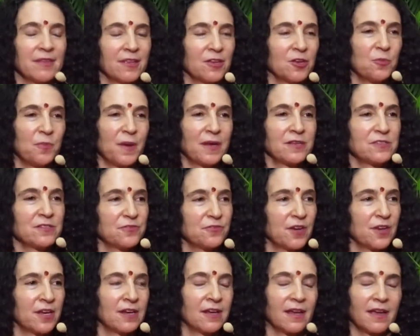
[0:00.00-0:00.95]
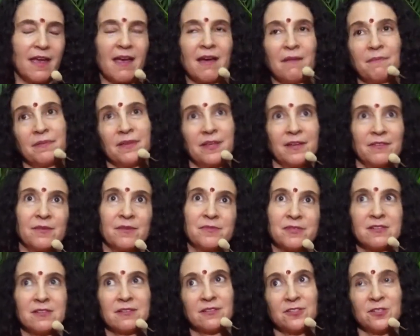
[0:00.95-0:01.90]
your best friend, I can't believe I'm
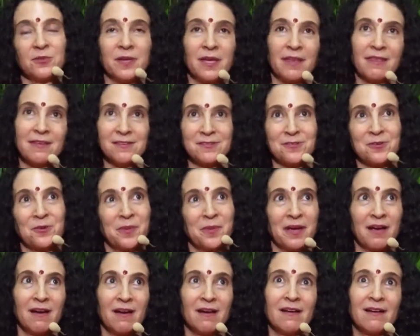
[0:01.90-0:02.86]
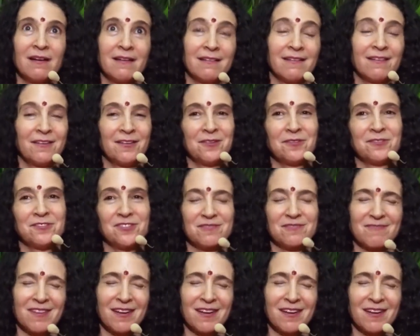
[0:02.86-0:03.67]
still doing this, oh my God, just